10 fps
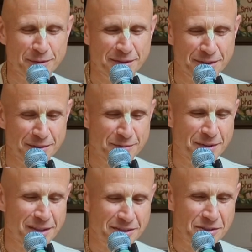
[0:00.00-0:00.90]

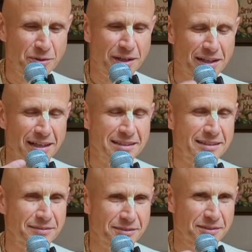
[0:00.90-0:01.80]
we are so
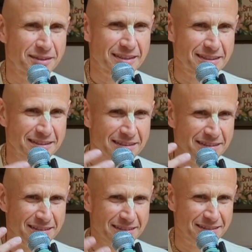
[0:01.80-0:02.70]
accustomed to this
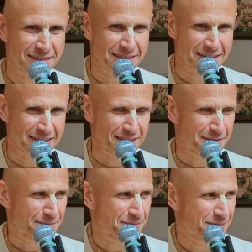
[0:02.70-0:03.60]

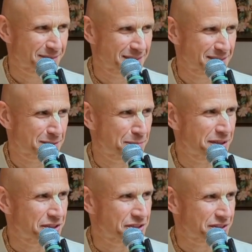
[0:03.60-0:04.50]

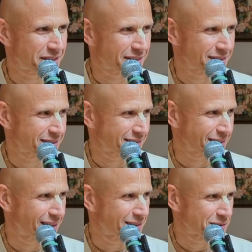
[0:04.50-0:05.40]
speech
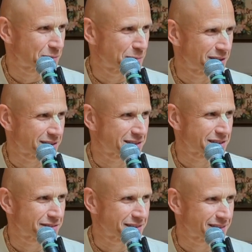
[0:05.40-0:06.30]
to be a
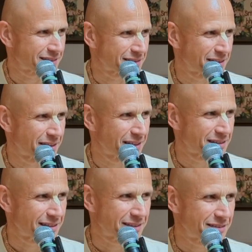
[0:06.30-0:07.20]
servant
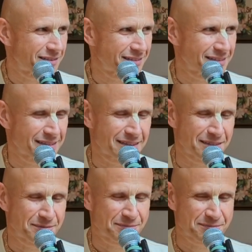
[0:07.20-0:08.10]
that
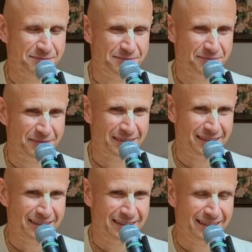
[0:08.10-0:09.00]
um,
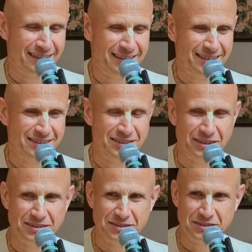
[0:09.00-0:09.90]
then it's
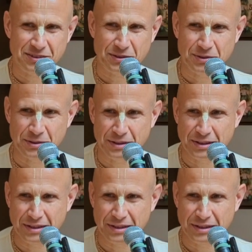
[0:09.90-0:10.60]
not so